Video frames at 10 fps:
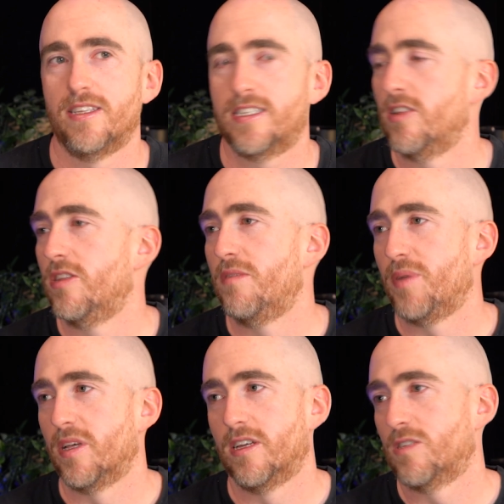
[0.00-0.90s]
It's still in the
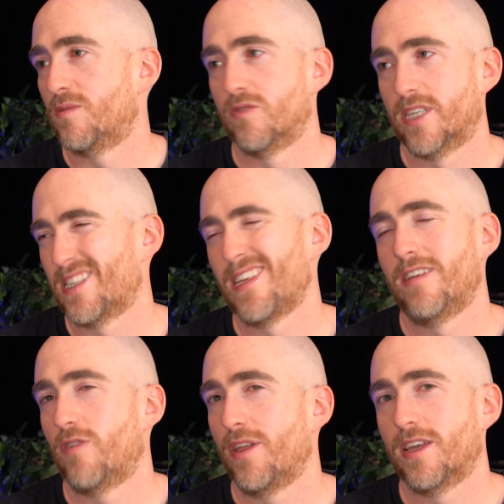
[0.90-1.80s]
billions, but it was I
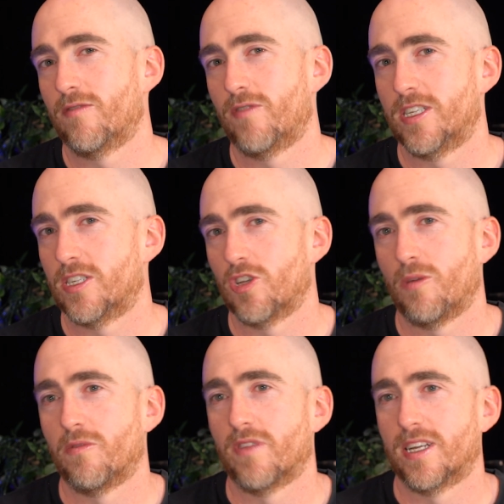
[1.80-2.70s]
think it reached a
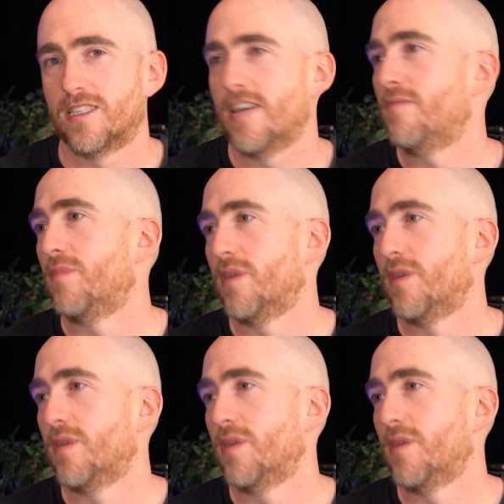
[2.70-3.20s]
top of 10